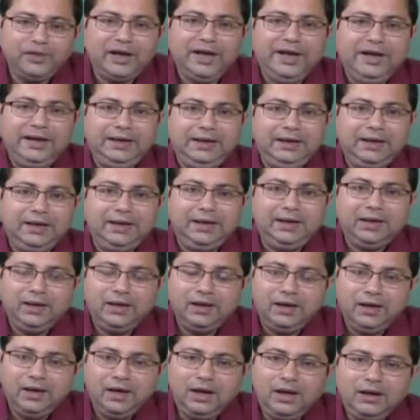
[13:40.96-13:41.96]
provide
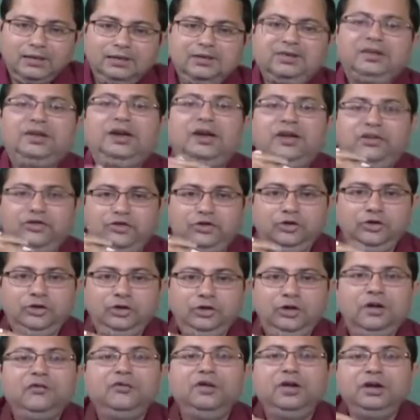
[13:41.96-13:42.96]
a
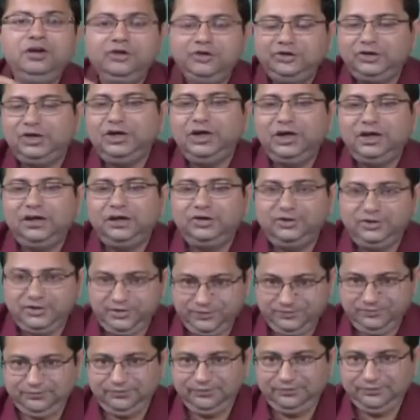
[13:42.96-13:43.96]
threshold of ignition
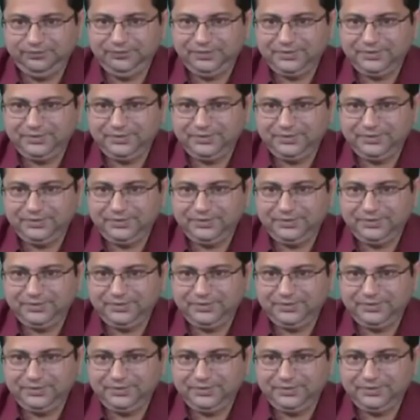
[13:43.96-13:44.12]
energy.